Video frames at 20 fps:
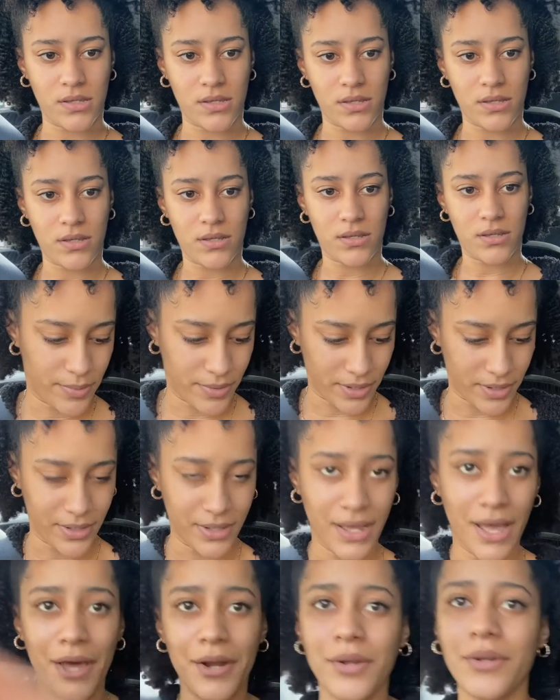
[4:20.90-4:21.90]
I
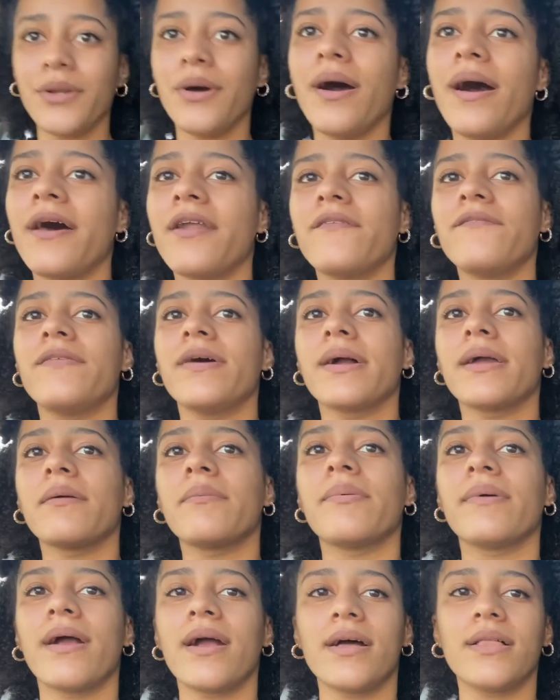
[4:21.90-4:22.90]
don't know how to fucking
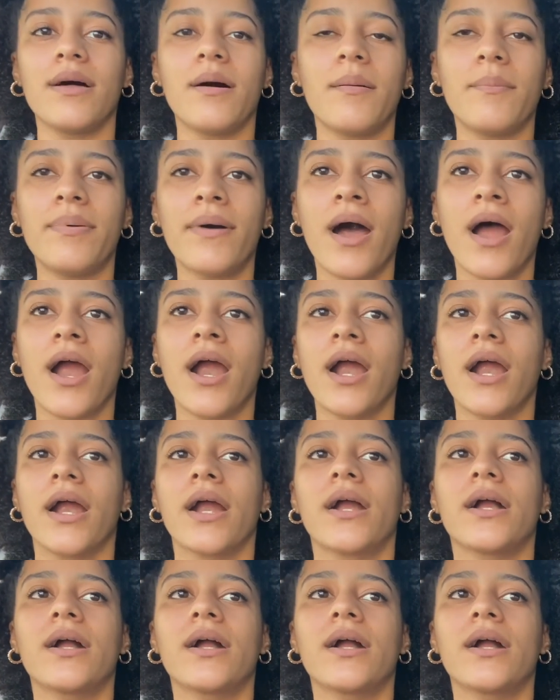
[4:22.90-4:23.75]
parallel park.